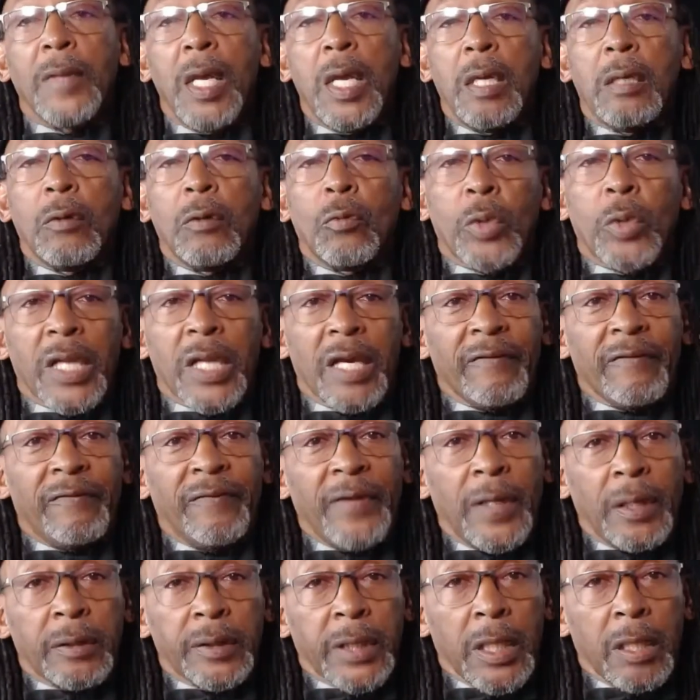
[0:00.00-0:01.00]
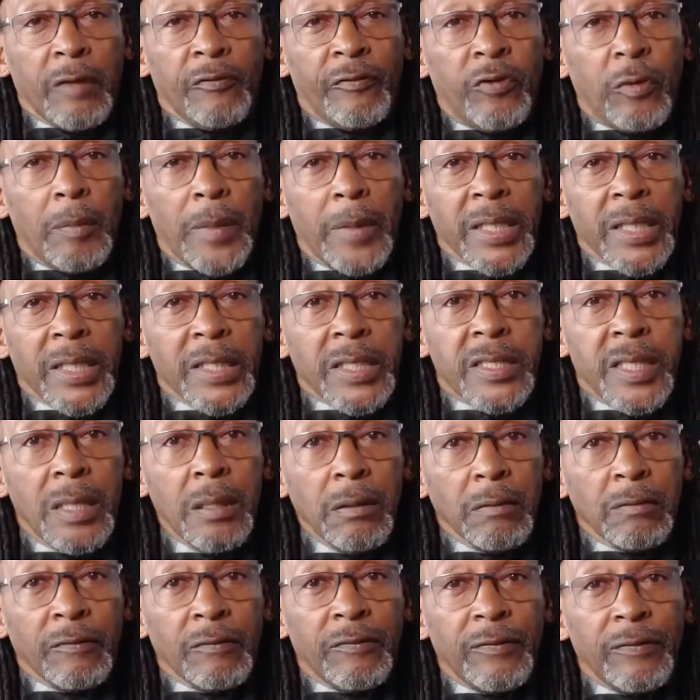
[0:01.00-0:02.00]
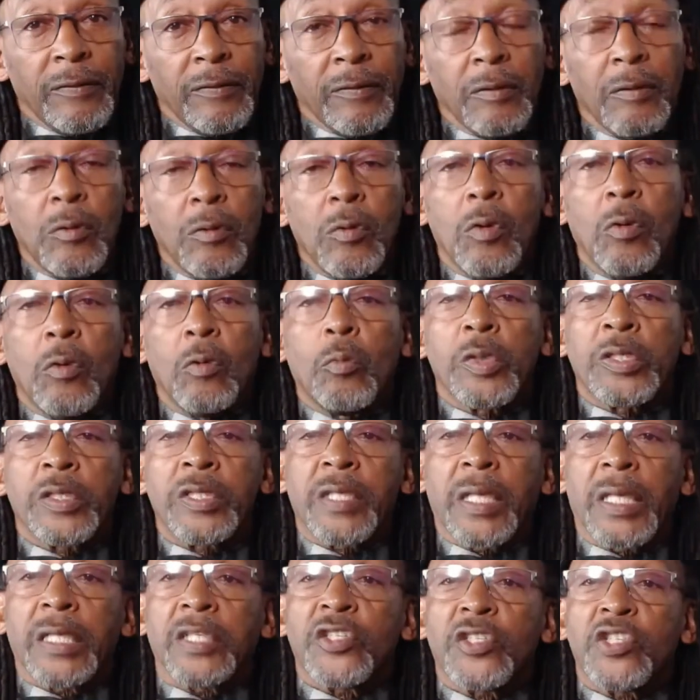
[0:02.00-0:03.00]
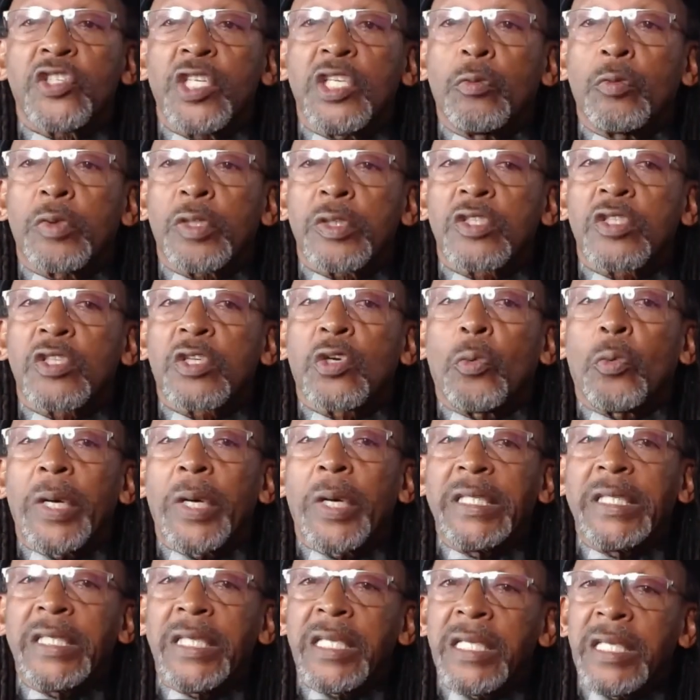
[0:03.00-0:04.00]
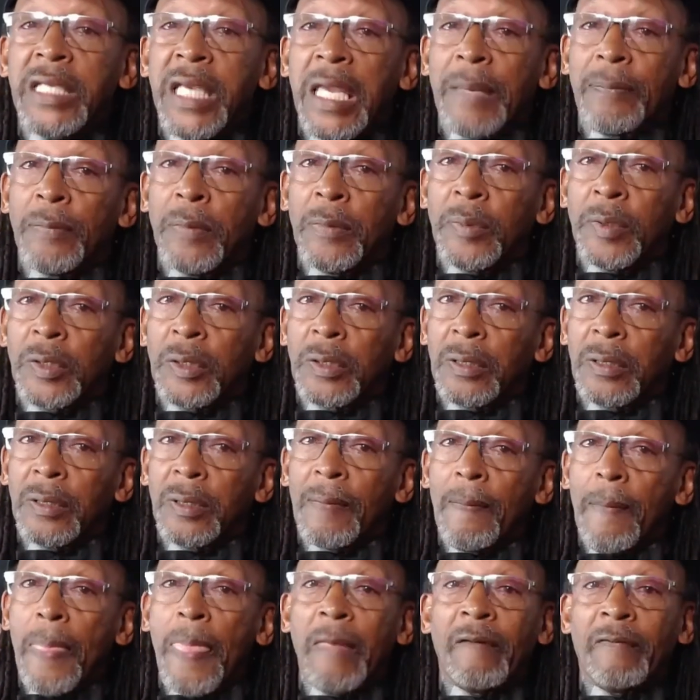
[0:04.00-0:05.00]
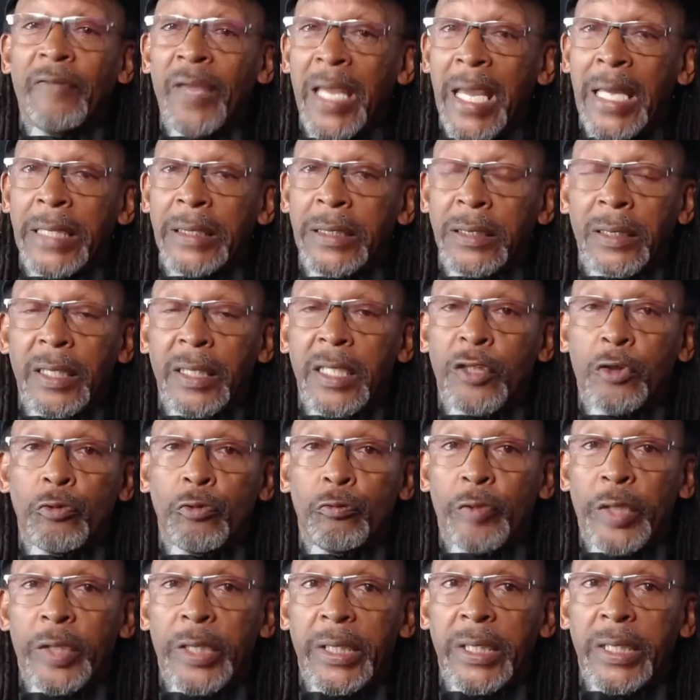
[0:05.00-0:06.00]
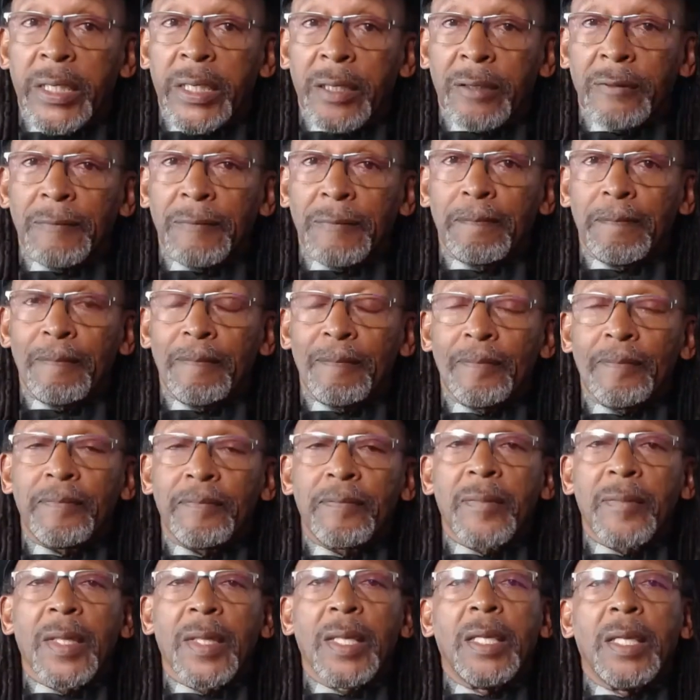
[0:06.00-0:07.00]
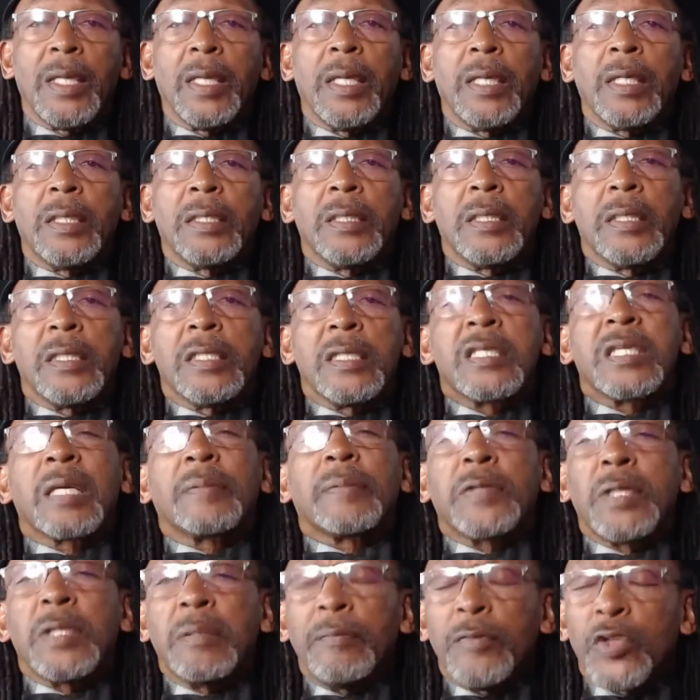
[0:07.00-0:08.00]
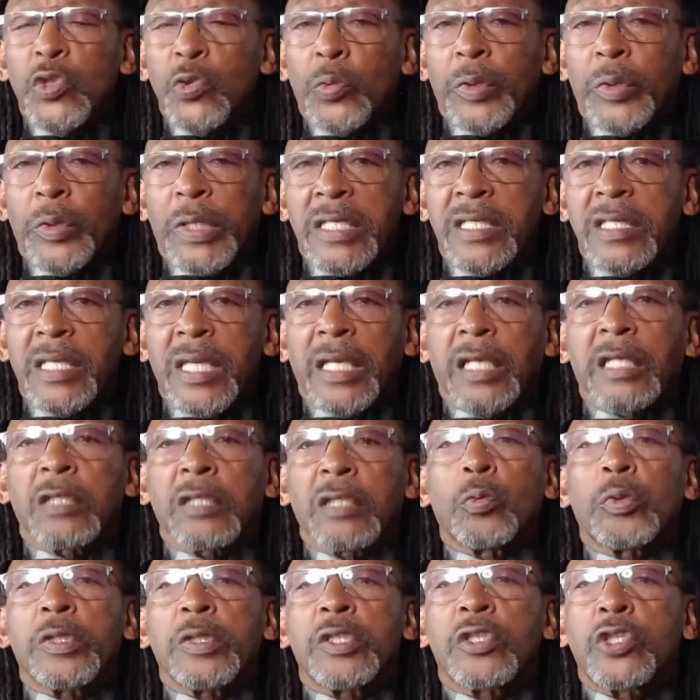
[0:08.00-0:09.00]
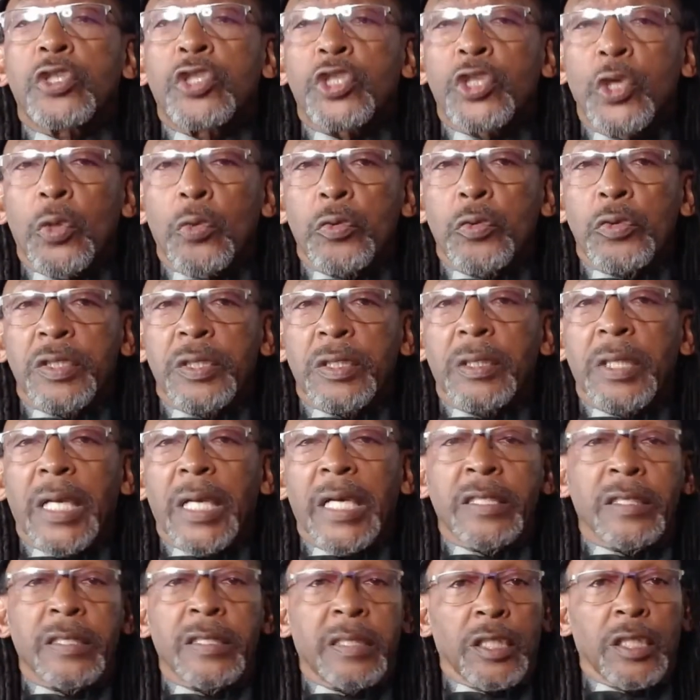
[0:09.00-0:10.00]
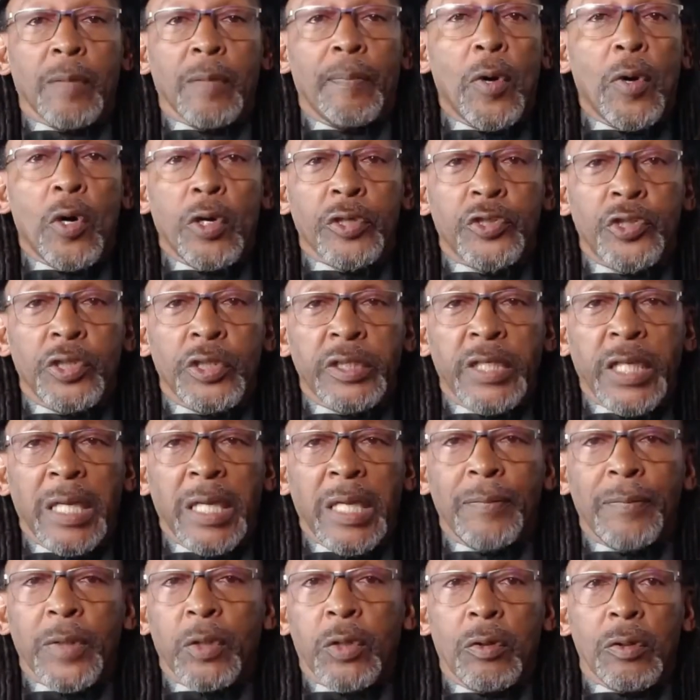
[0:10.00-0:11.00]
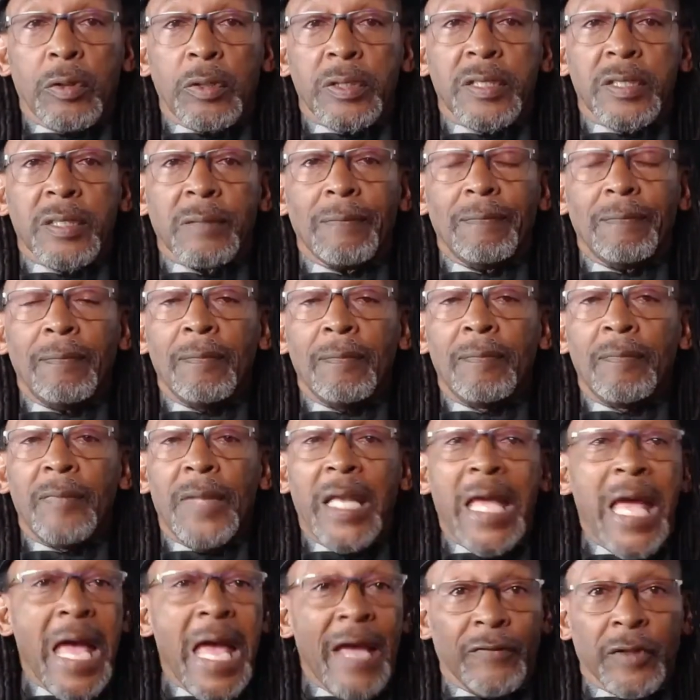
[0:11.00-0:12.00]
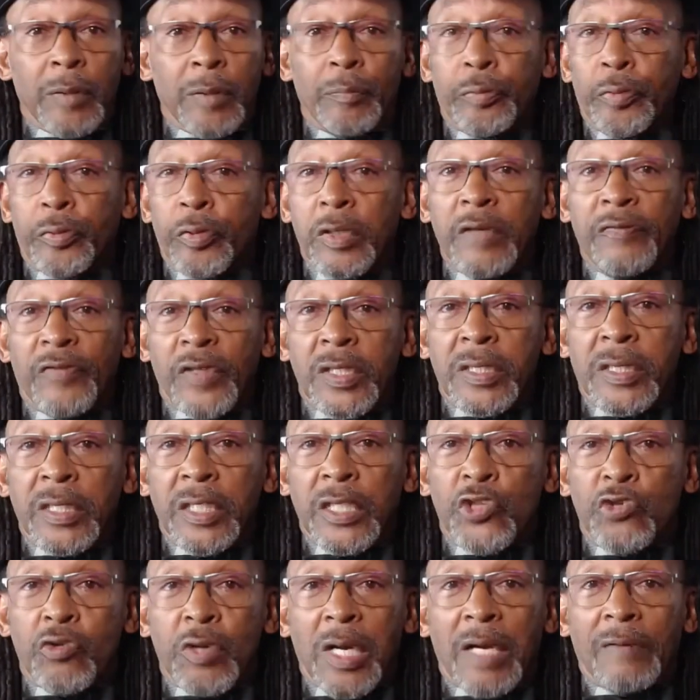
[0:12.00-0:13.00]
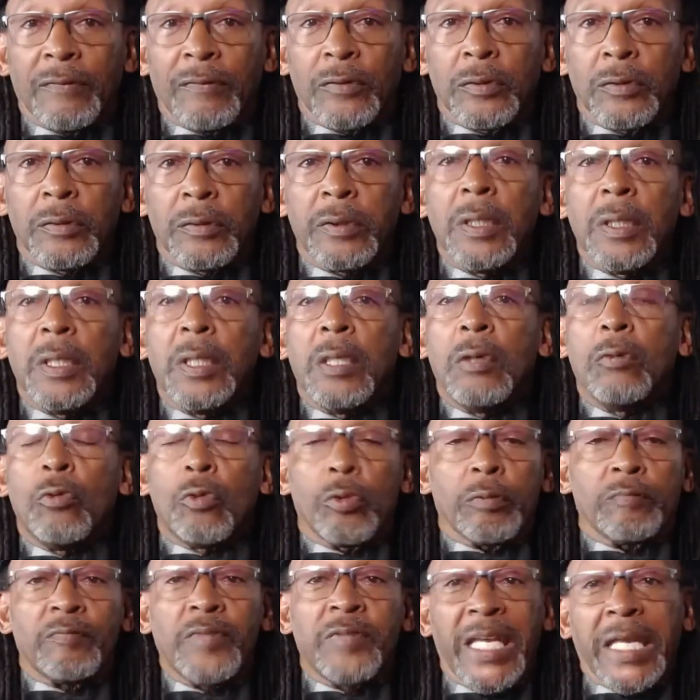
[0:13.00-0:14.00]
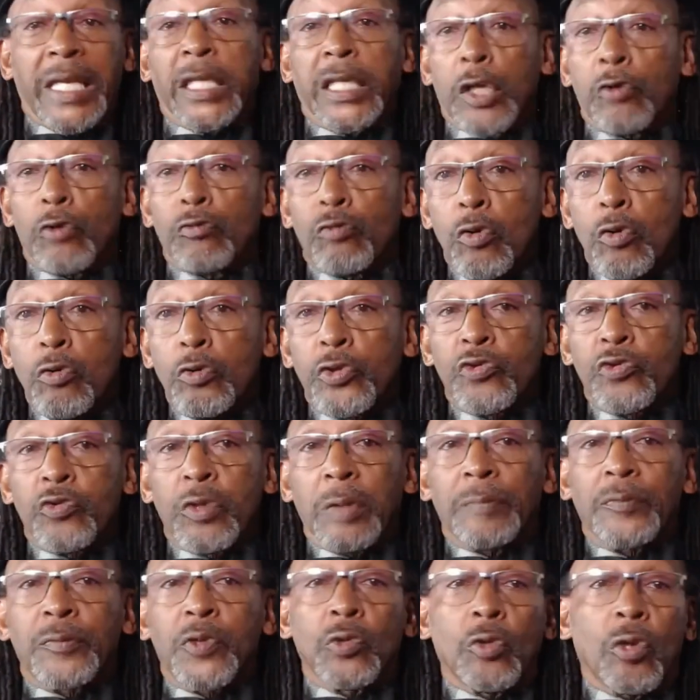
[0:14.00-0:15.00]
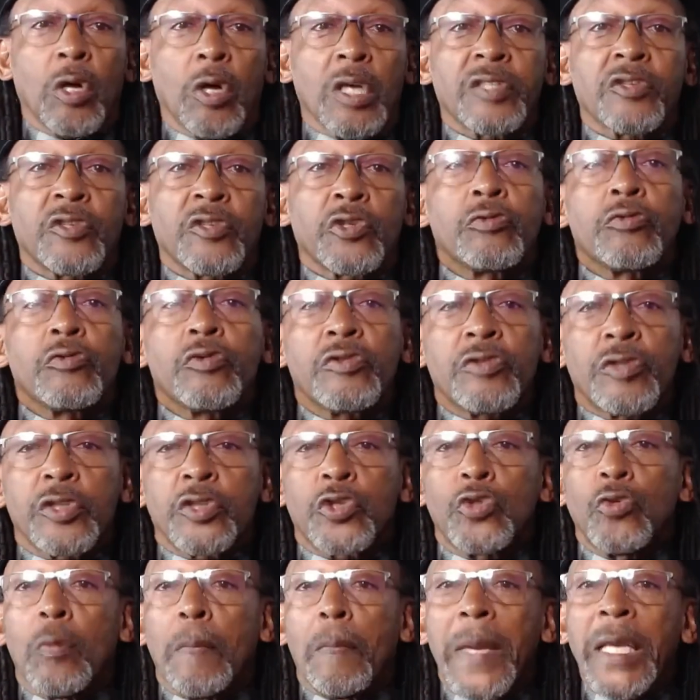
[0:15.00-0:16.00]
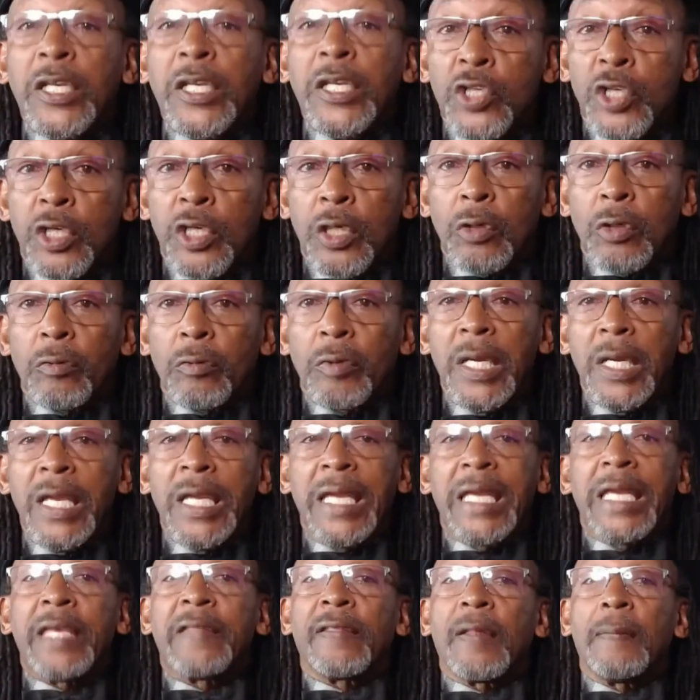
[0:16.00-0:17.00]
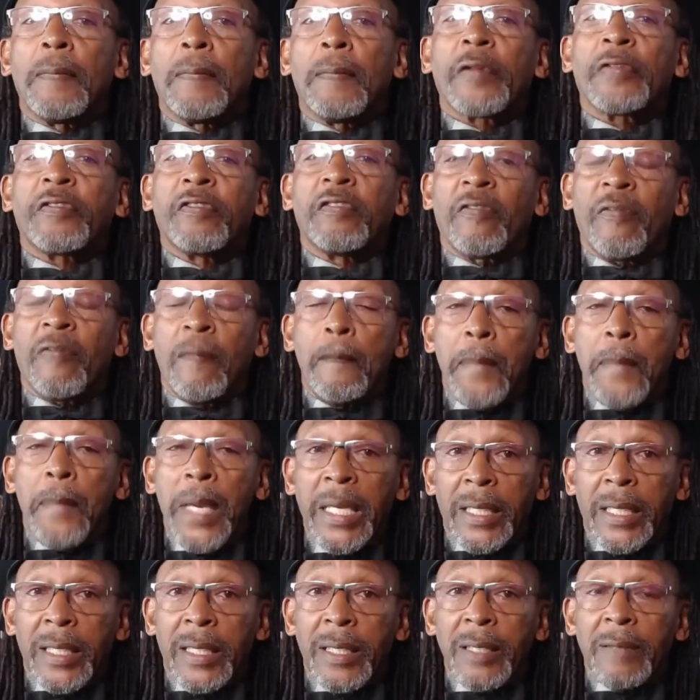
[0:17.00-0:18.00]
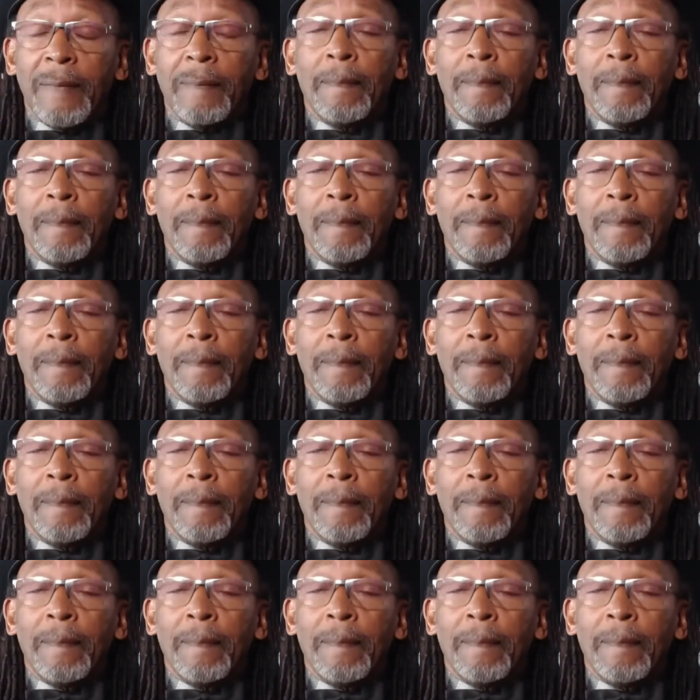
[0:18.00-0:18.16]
What I found out for myself was that she was quite capable of handling the rig. September 22nd was chosen as the departure date because, having previously traveled or taken a road trip to Las Cruces, New Mexico in the month of May,